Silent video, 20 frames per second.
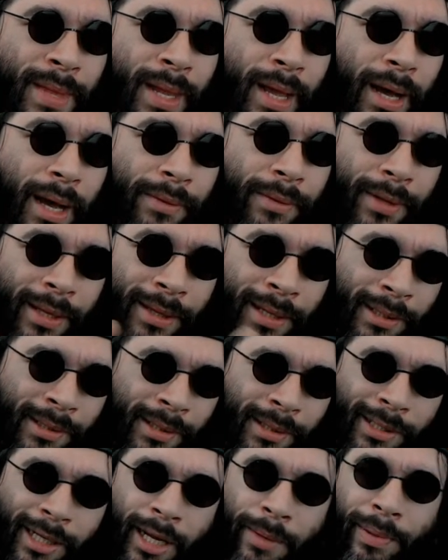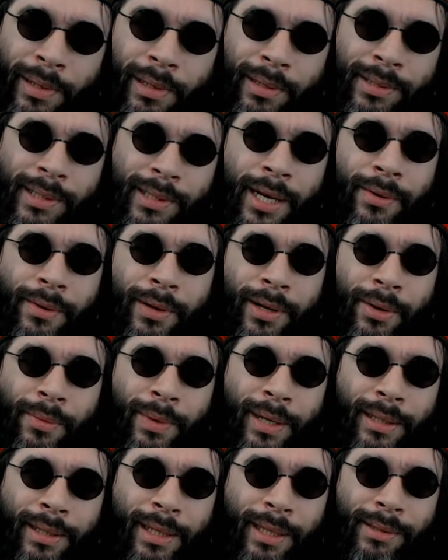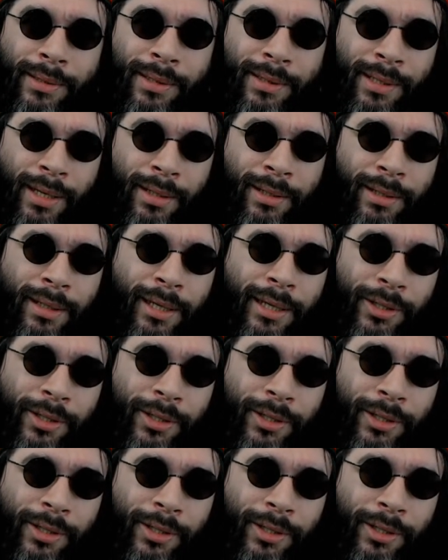And then there's this nebulous area where kids are sending each